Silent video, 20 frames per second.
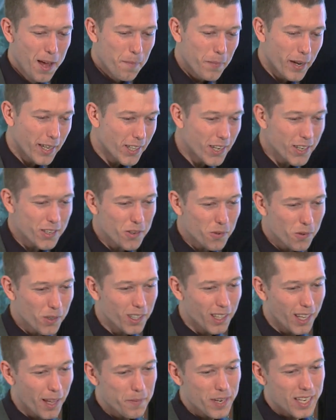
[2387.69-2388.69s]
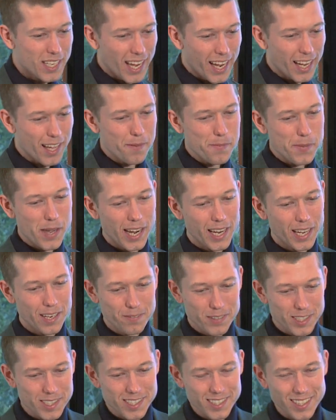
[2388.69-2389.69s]
my teacher wouldn't let me take them, but I
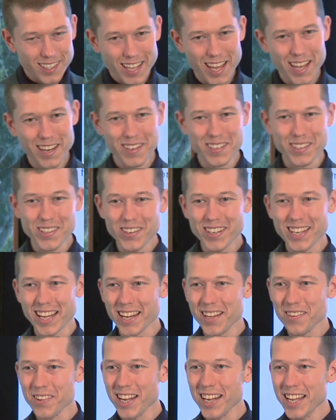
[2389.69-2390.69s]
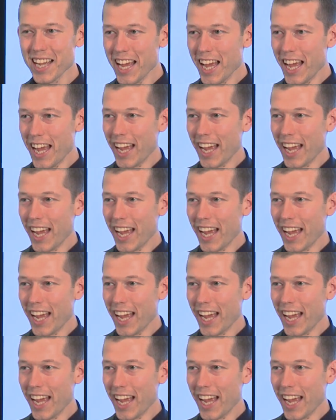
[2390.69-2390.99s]
convinced to let him do it anyway,